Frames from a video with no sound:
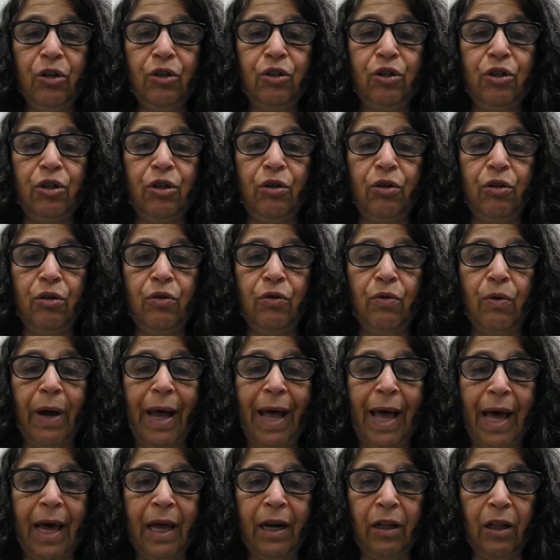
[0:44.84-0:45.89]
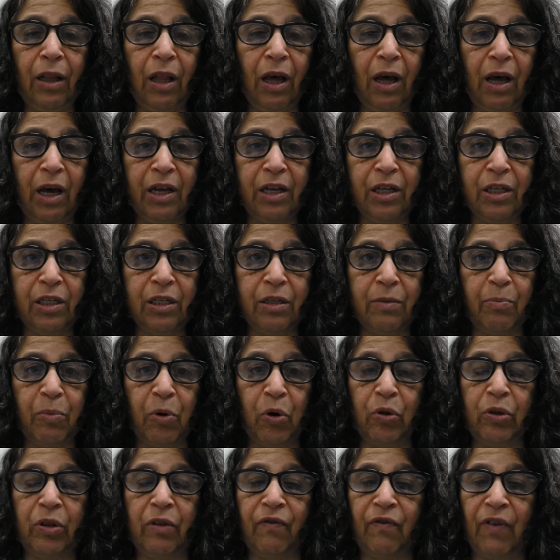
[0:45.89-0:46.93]
to analyze
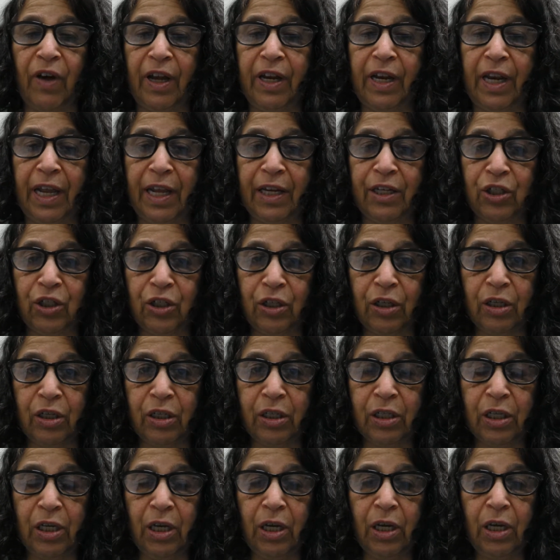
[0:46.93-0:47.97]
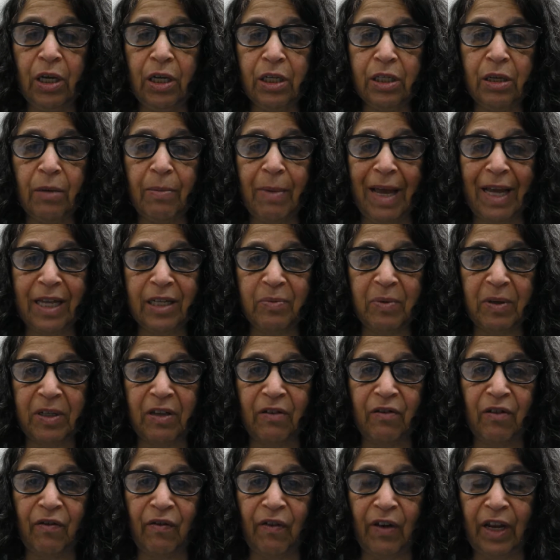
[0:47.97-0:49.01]
both the financials, some aspect
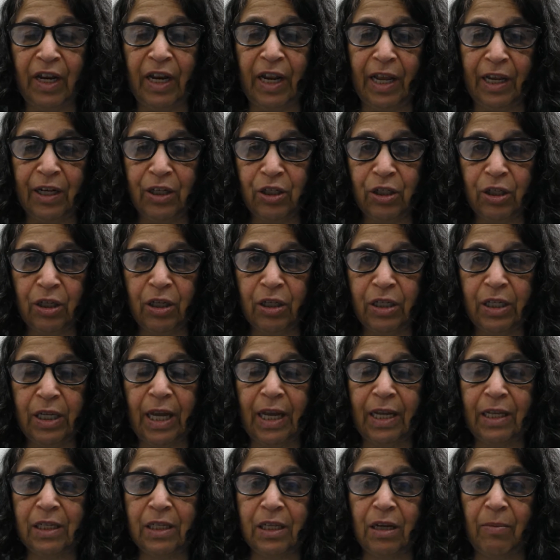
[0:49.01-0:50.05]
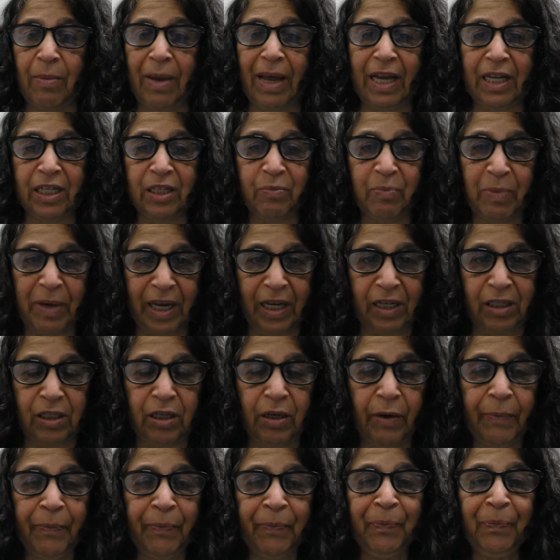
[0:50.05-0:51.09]
of the financials, and some aspect
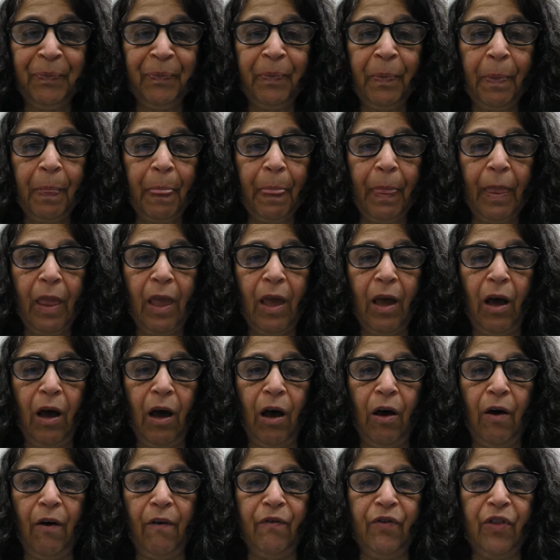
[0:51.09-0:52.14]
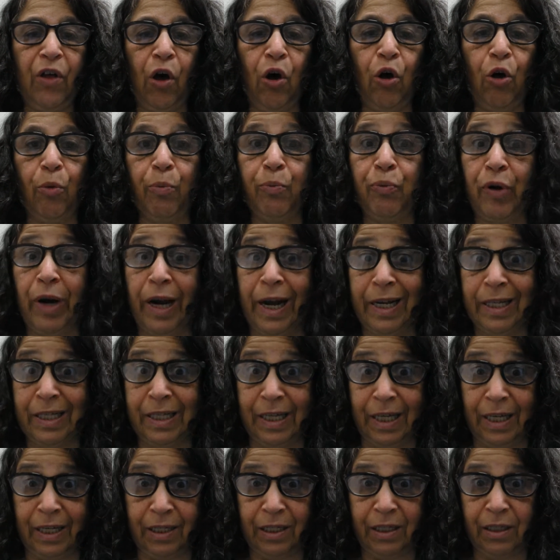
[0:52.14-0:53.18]
of the whole
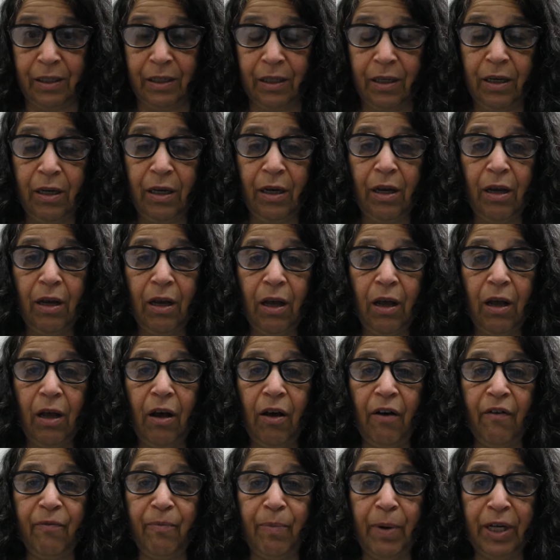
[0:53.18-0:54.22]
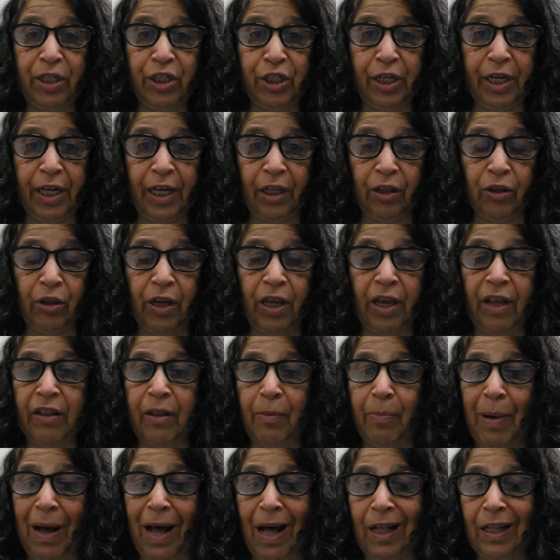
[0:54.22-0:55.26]
process of budgeting, looking at the
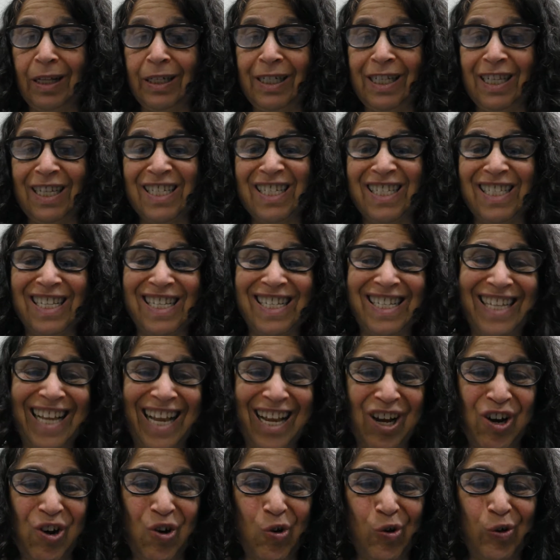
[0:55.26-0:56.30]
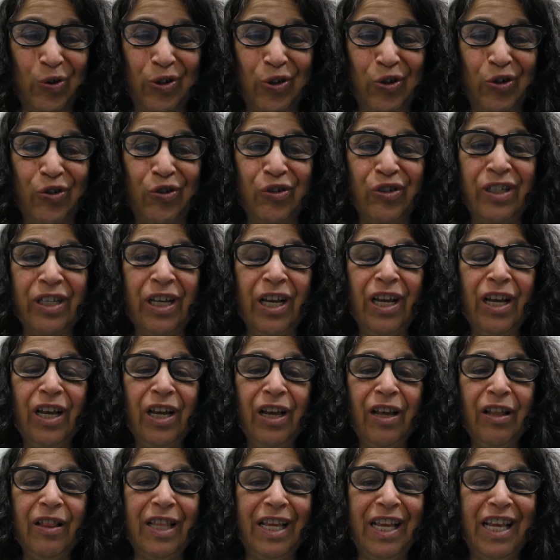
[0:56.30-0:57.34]
politics, the stakeholders,
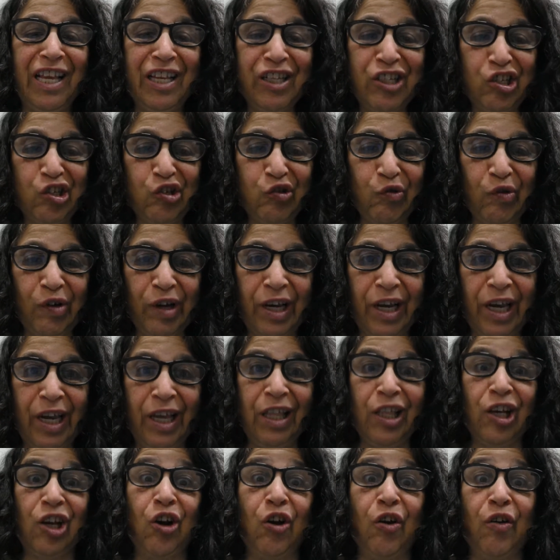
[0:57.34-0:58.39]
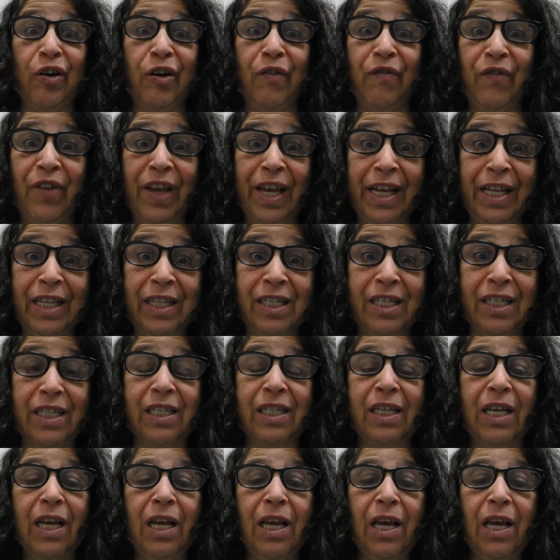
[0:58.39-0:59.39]
the history, the current events.